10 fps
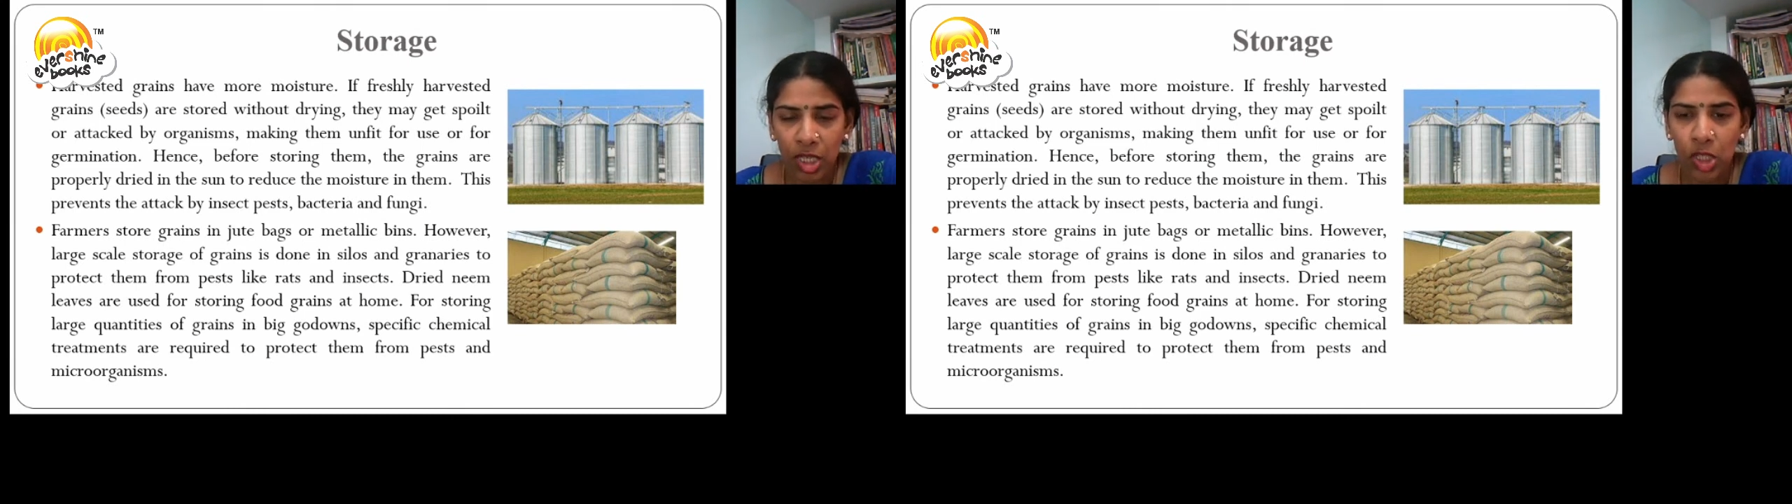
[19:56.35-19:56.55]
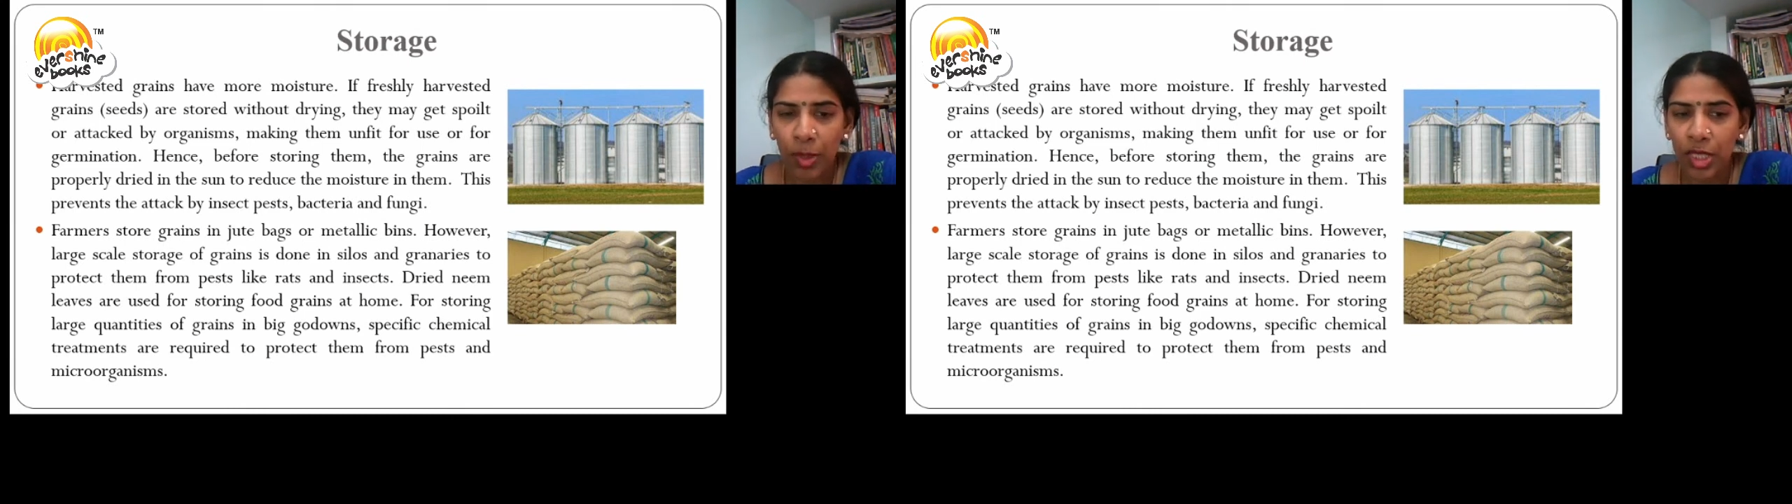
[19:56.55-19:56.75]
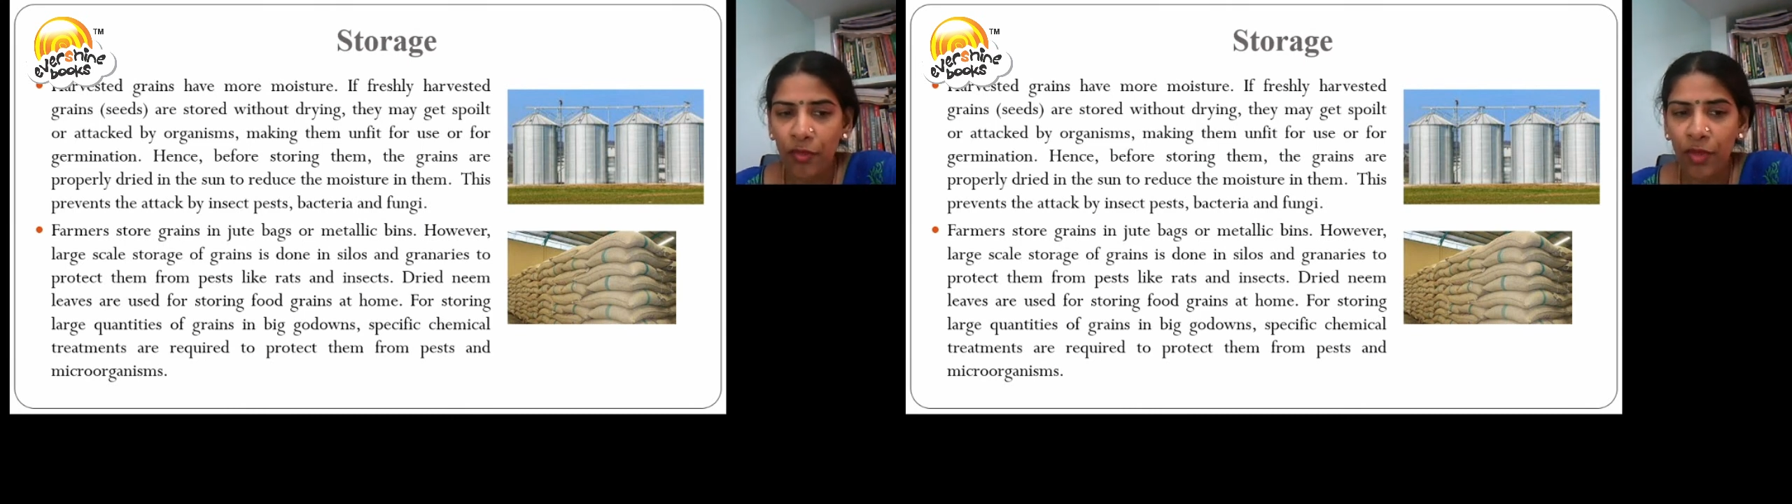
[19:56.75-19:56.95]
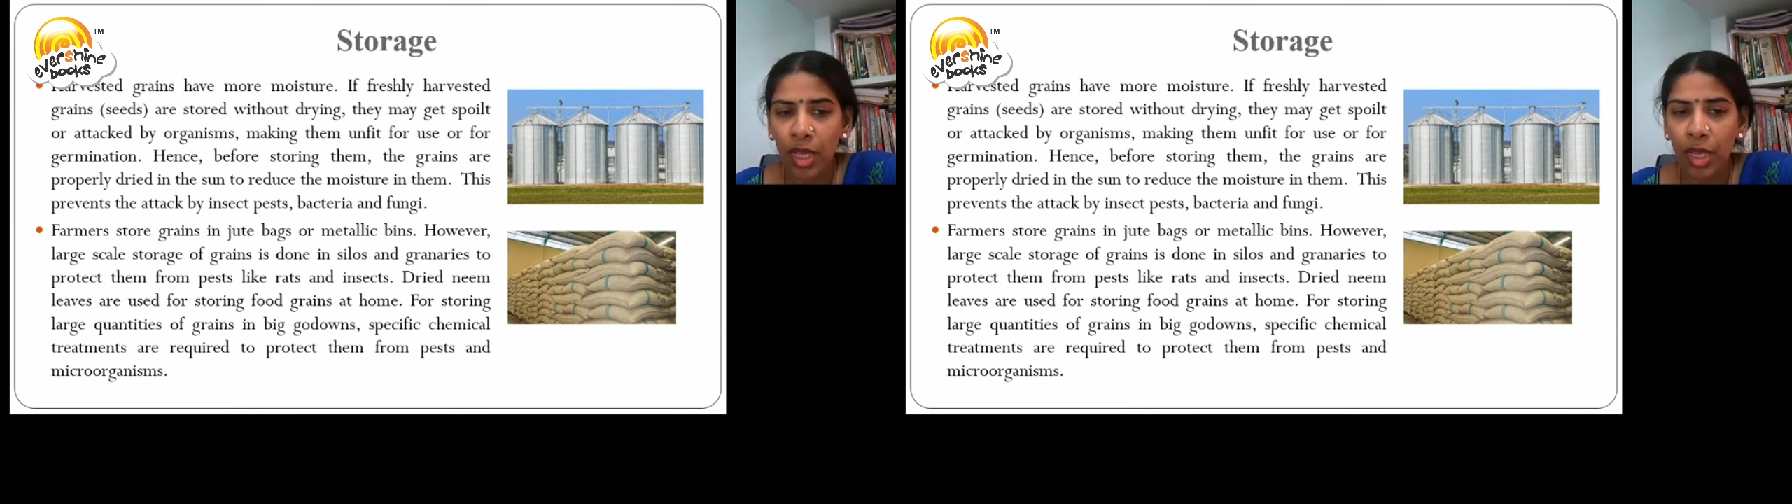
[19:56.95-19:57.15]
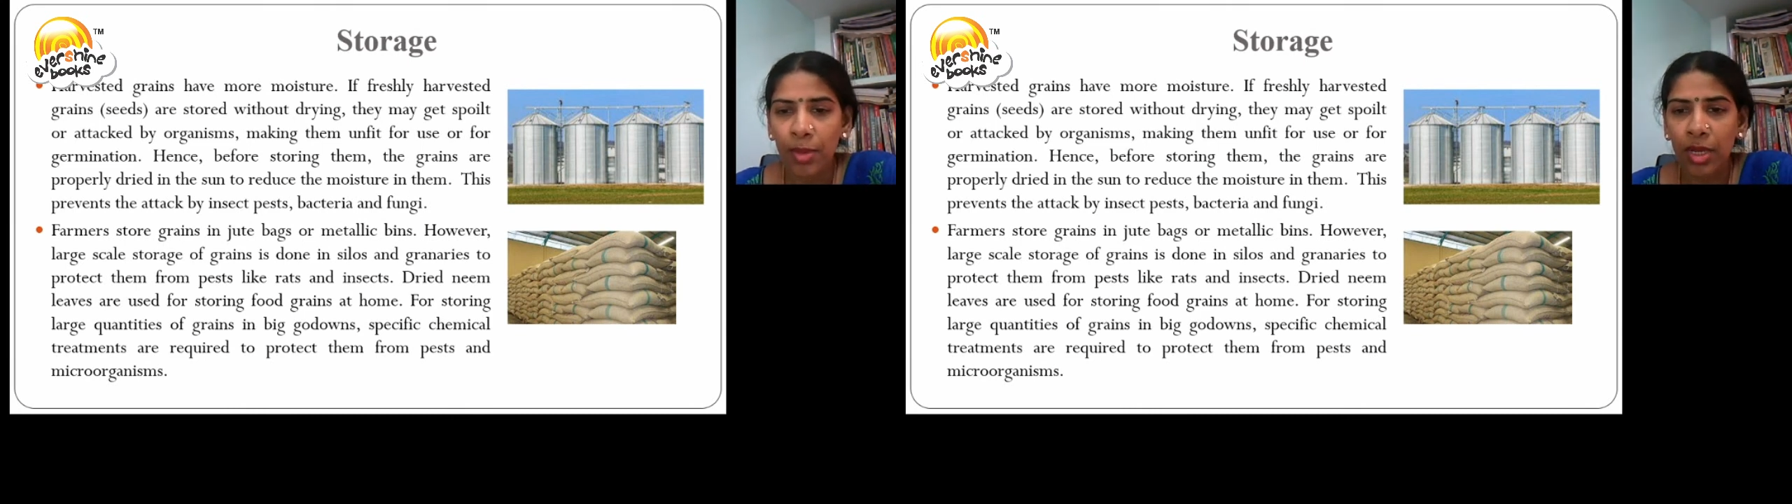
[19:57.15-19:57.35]

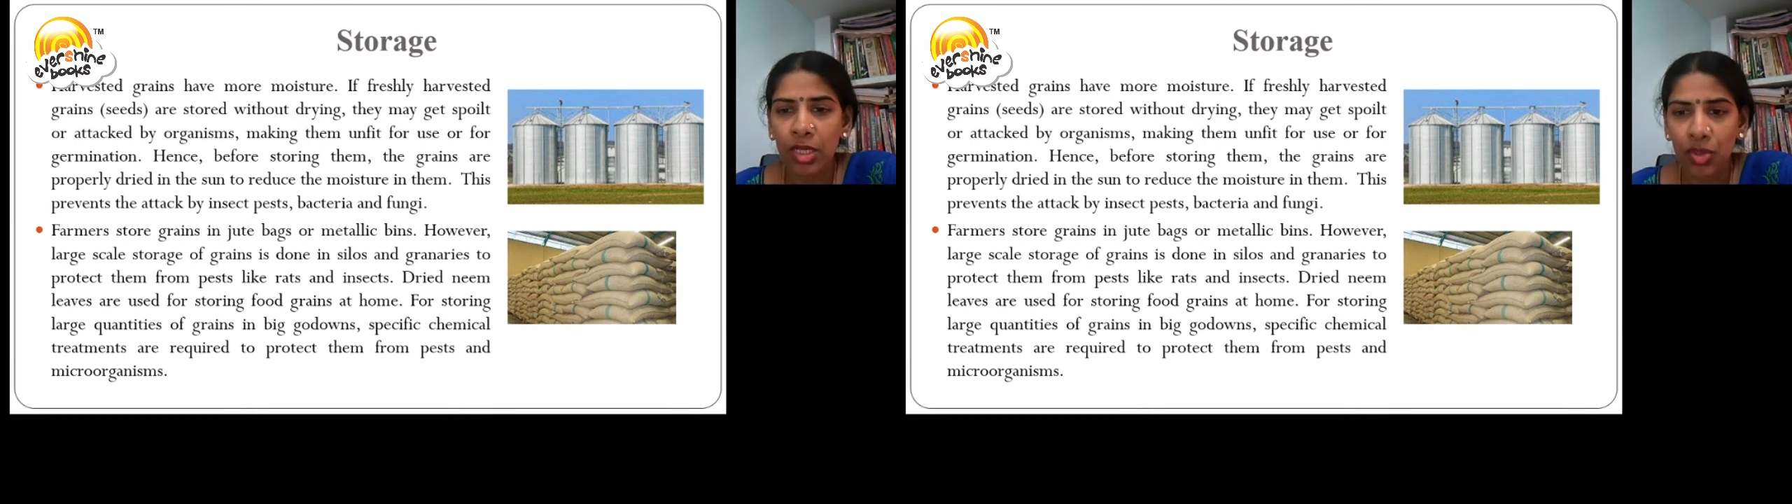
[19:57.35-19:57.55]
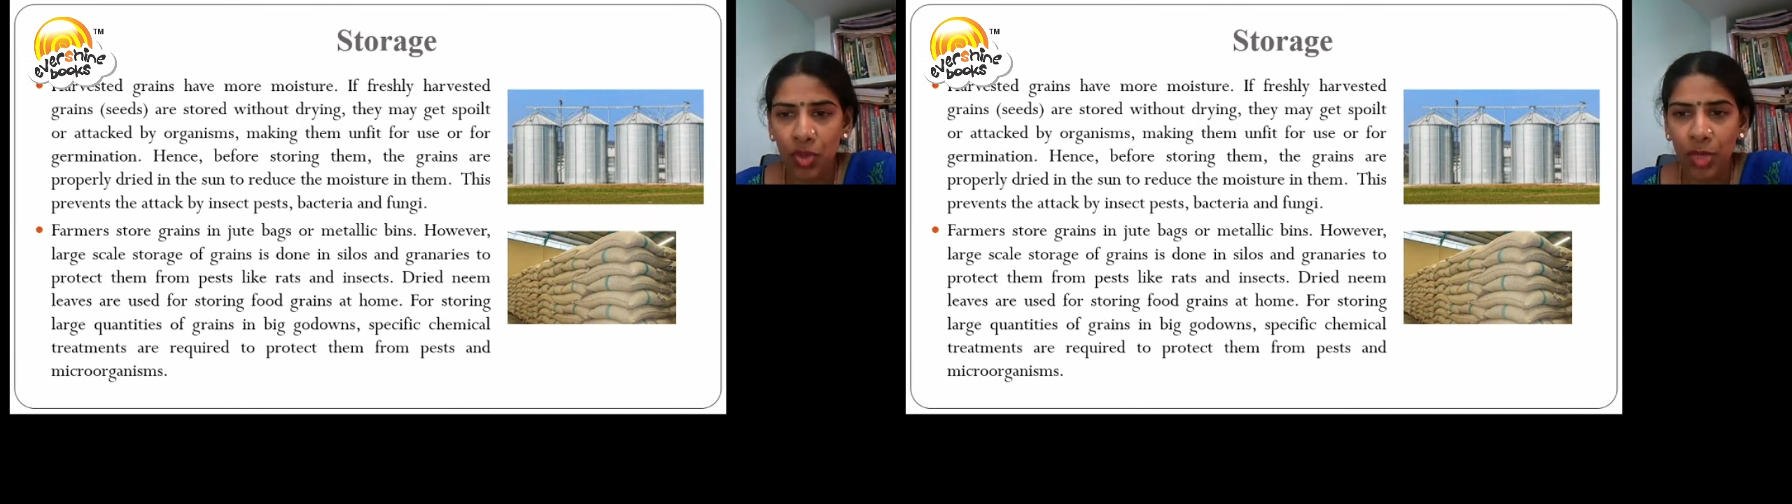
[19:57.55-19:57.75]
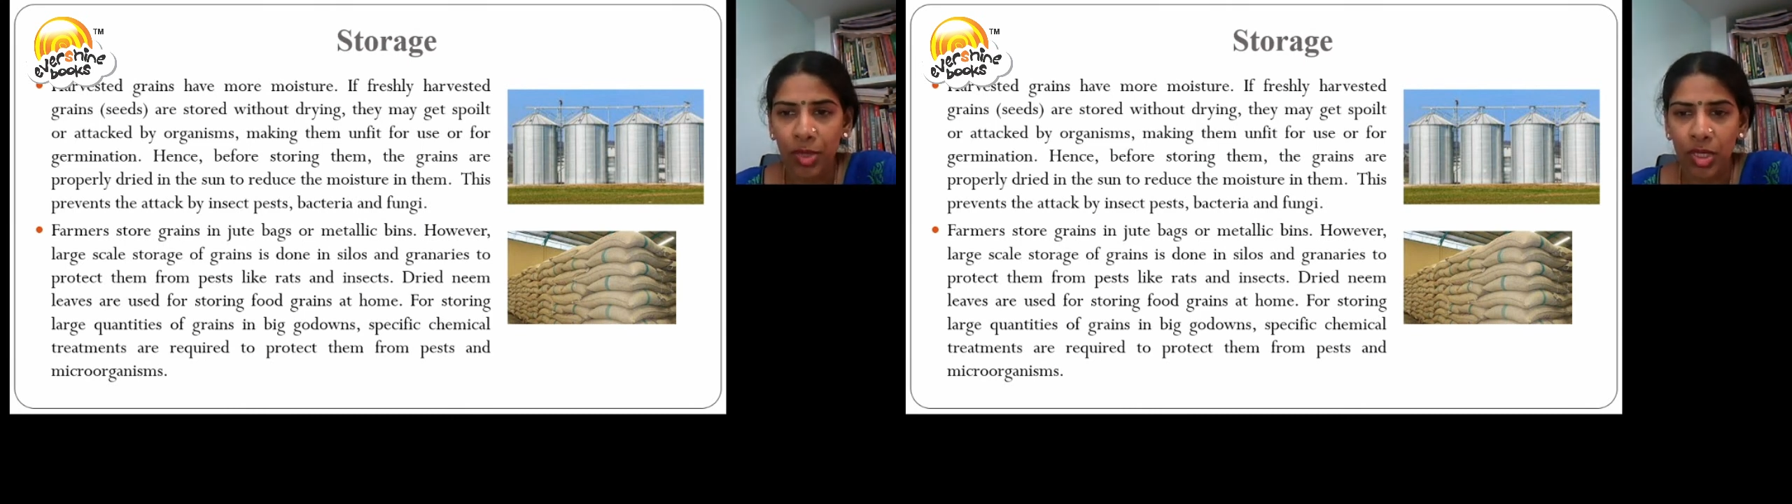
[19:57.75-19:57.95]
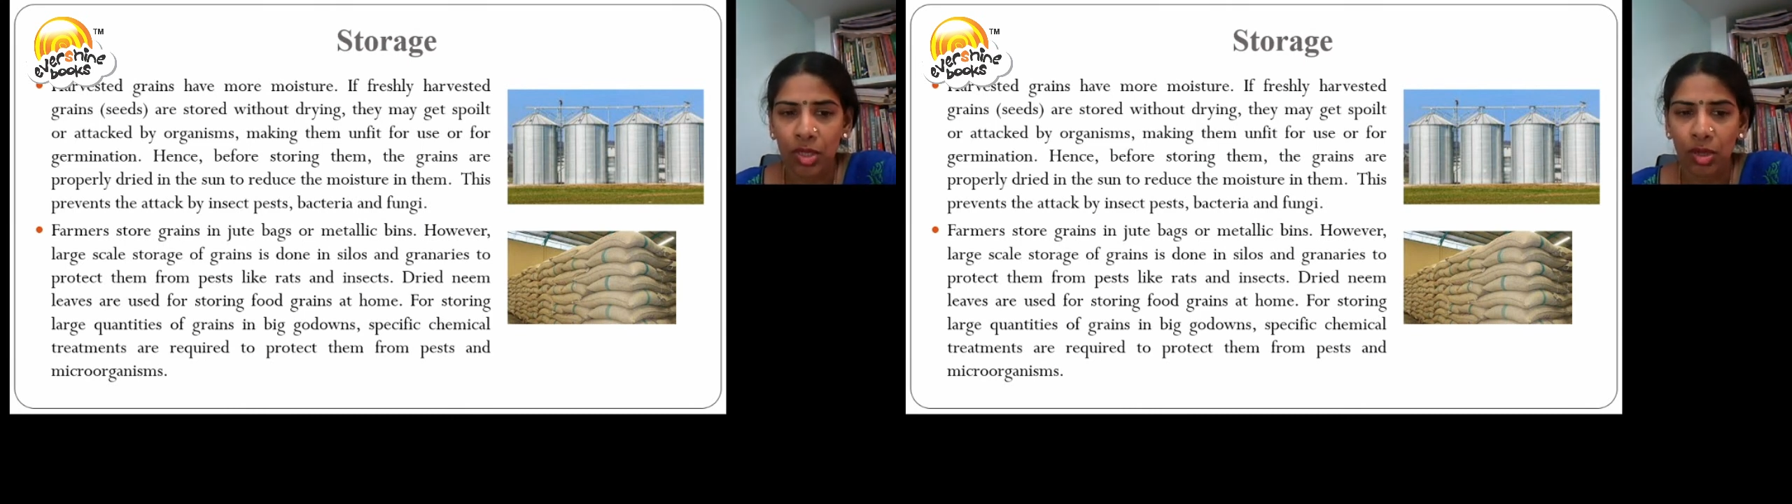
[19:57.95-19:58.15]
specific chemical treatments